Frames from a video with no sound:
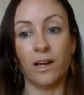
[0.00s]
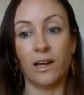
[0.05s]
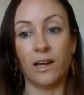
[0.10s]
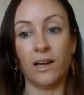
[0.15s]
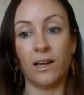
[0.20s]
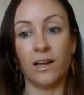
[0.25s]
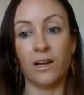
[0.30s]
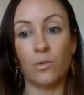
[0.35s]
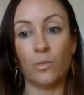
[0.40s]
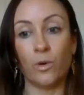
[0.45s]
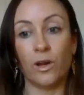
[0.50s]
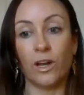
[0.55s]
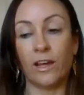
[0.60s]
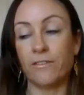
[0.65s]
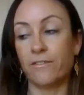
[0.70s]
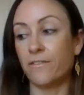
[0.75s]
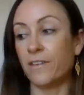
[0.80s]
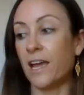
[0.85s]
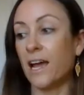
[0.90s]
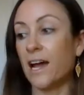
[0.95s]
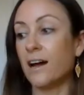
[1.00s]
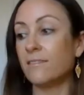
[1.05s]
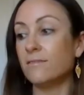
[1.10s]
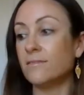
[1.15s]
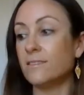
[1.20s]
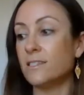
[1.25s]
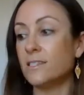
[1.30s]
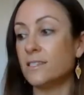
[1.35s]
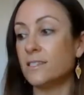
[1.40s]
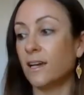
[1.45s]
when I
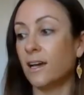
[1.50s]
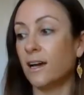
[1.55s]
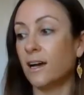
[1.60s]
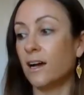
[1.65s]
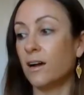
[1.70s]
found